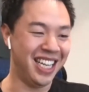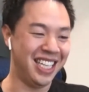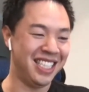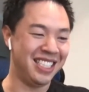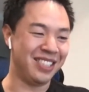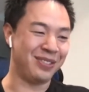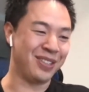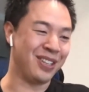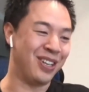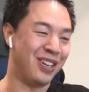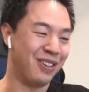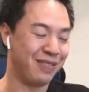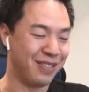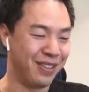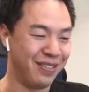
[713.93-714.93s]
I just
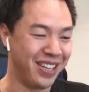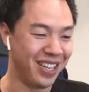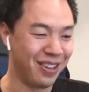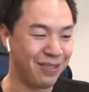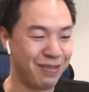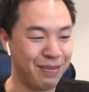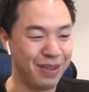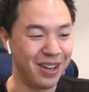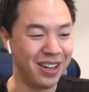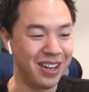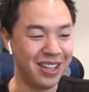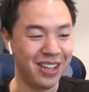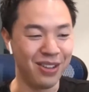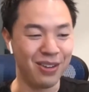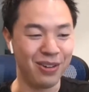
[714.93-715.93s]
recall from
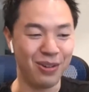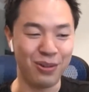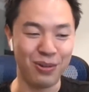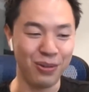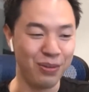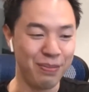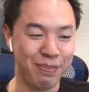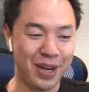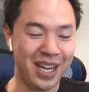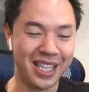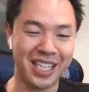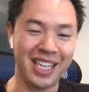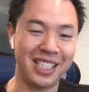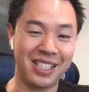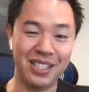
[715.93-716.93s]
another old
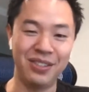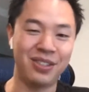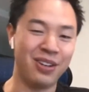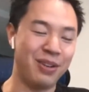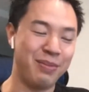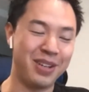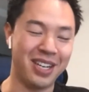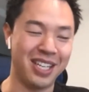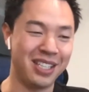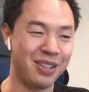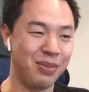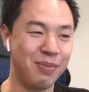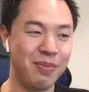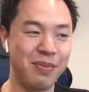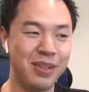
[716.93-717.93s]
podcast that you turned me on
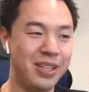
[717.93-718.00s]
to